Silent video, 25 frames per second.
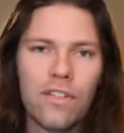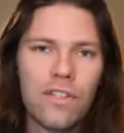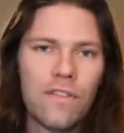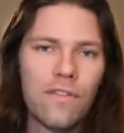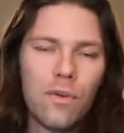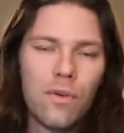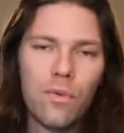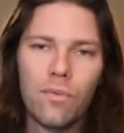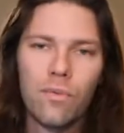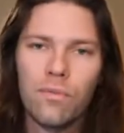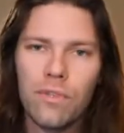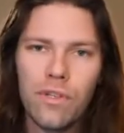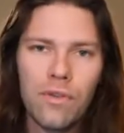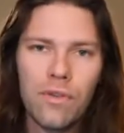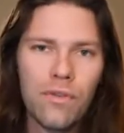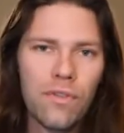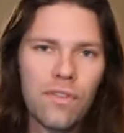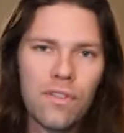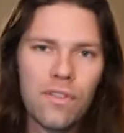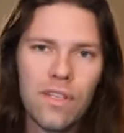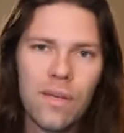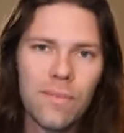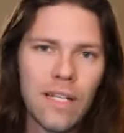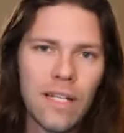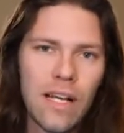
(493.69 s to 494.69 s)
If you do
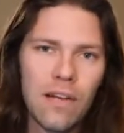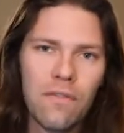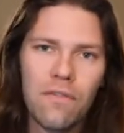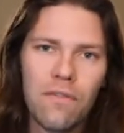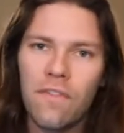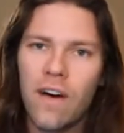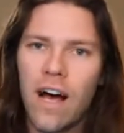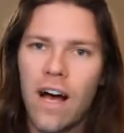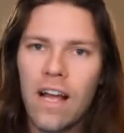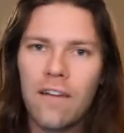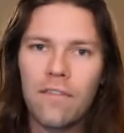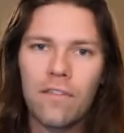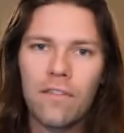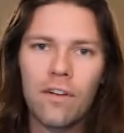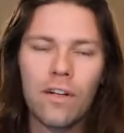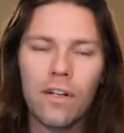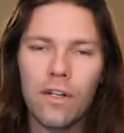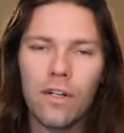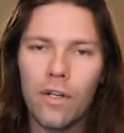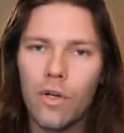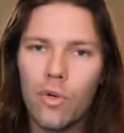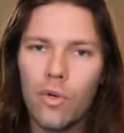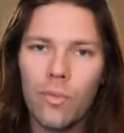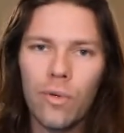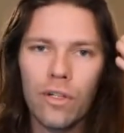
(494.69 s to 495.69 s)
something on Fiverr,
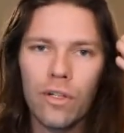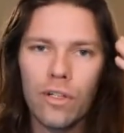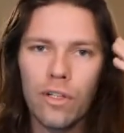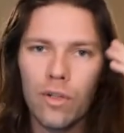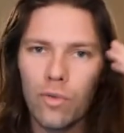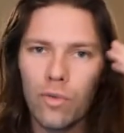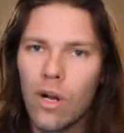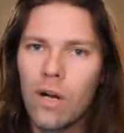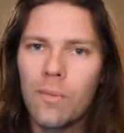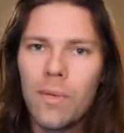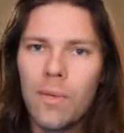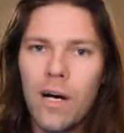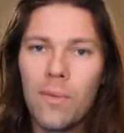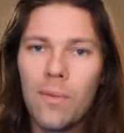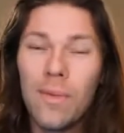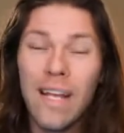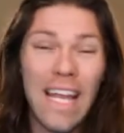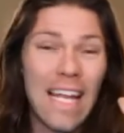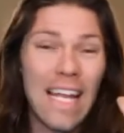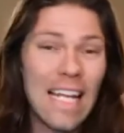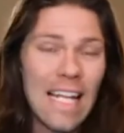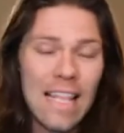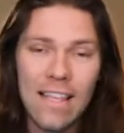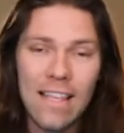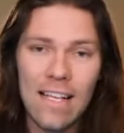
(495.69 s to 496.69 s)
Uber, Grubhub,
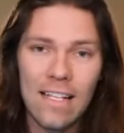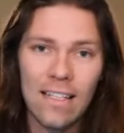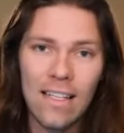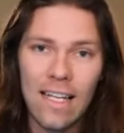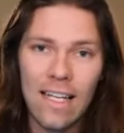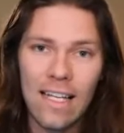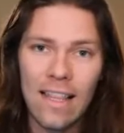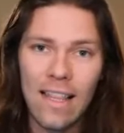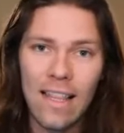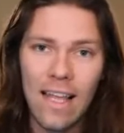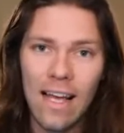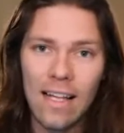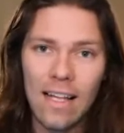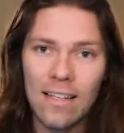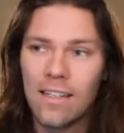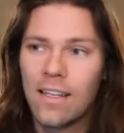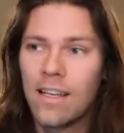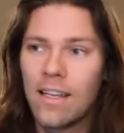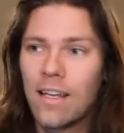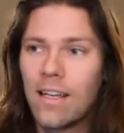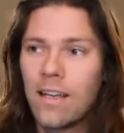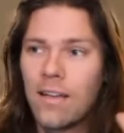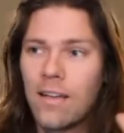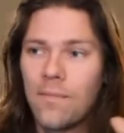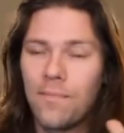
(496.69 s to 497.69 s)
anything like that,
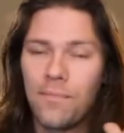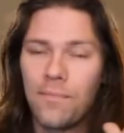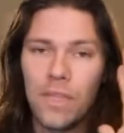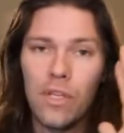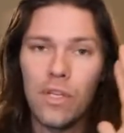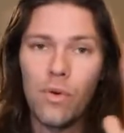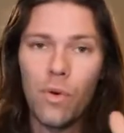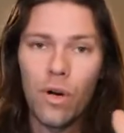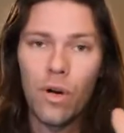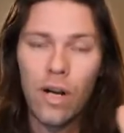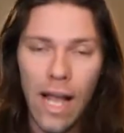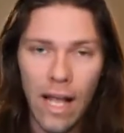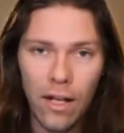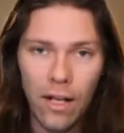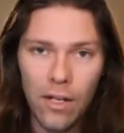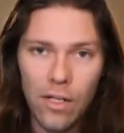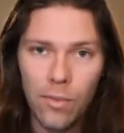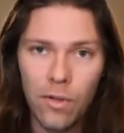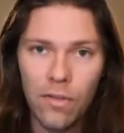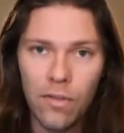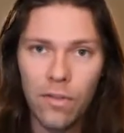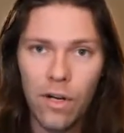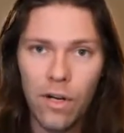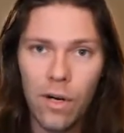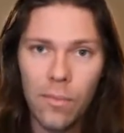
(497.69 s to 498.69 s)
you are
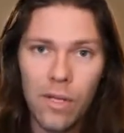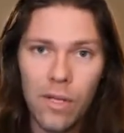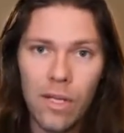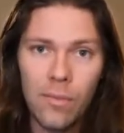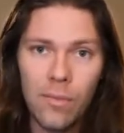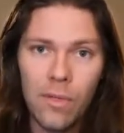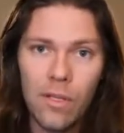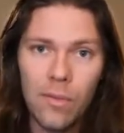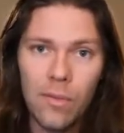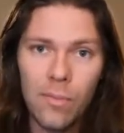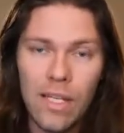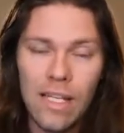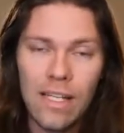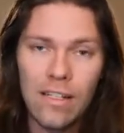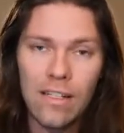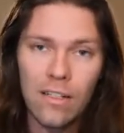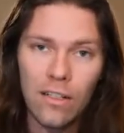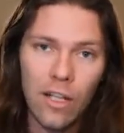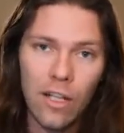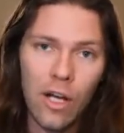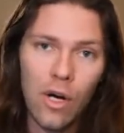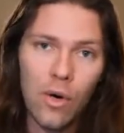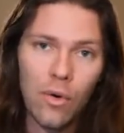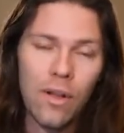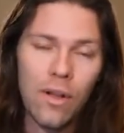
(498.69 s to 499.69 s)
eligible for a PPP
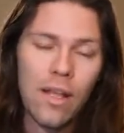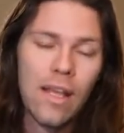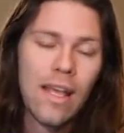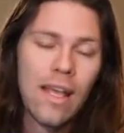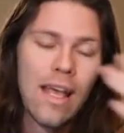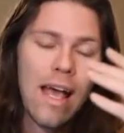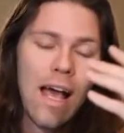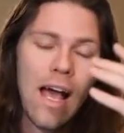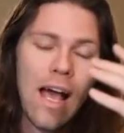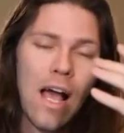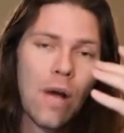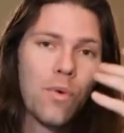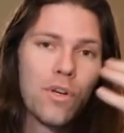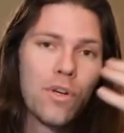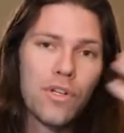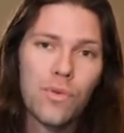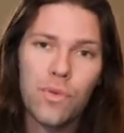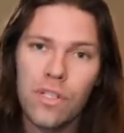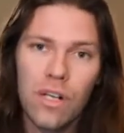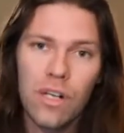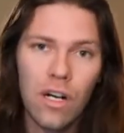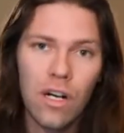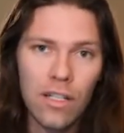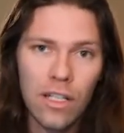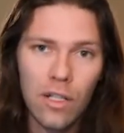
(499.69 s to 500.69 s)
loan. I wish it was
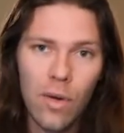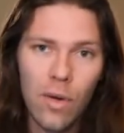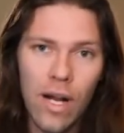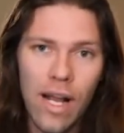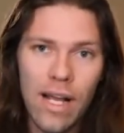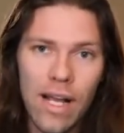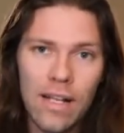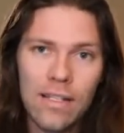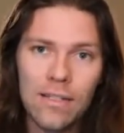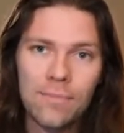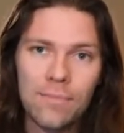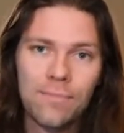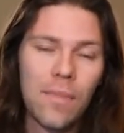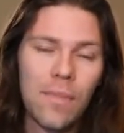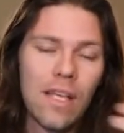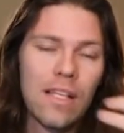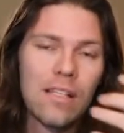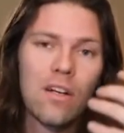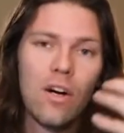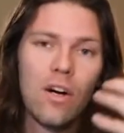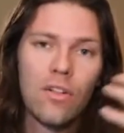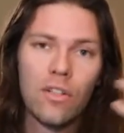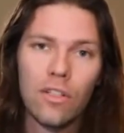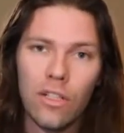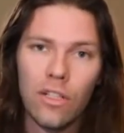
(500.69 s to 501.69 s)
called a grant. It's
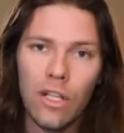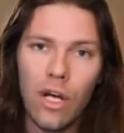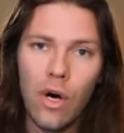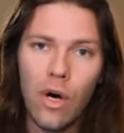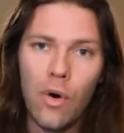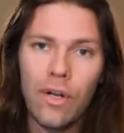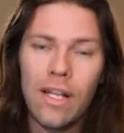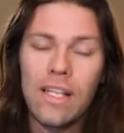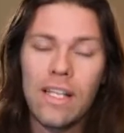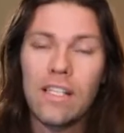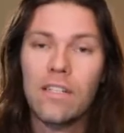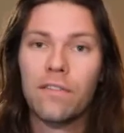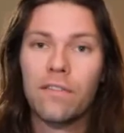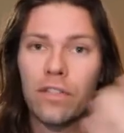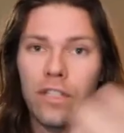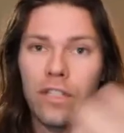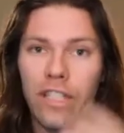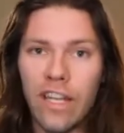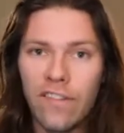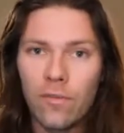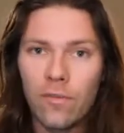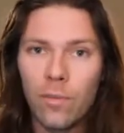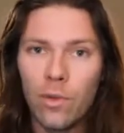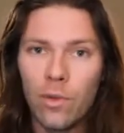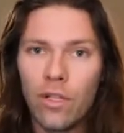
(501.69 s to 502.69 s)
called a loan. It's a
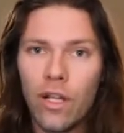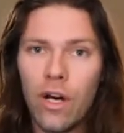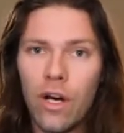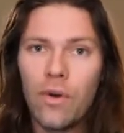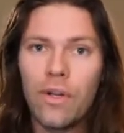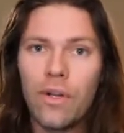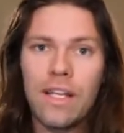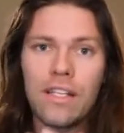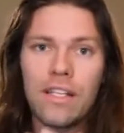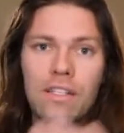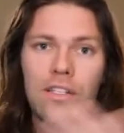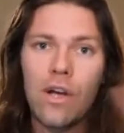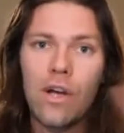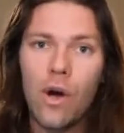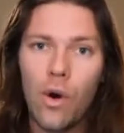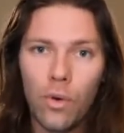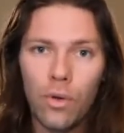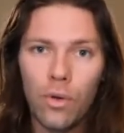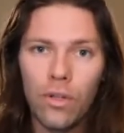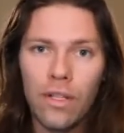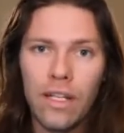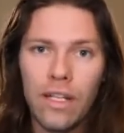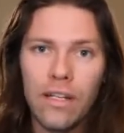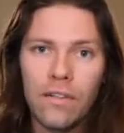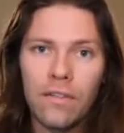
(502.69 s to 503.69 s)
forgivable loan. It's
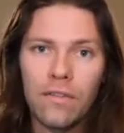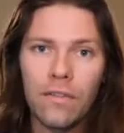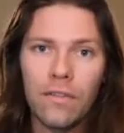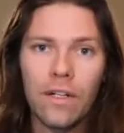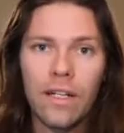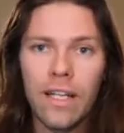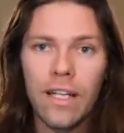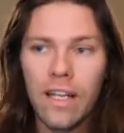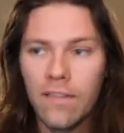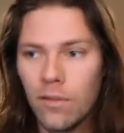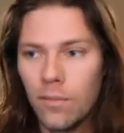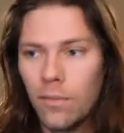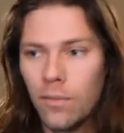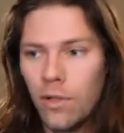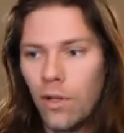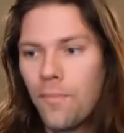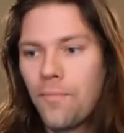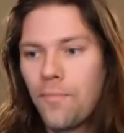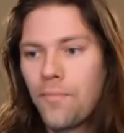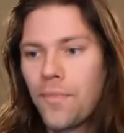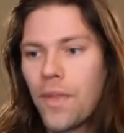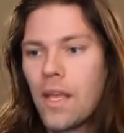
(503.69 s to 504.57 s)
totally forgivable.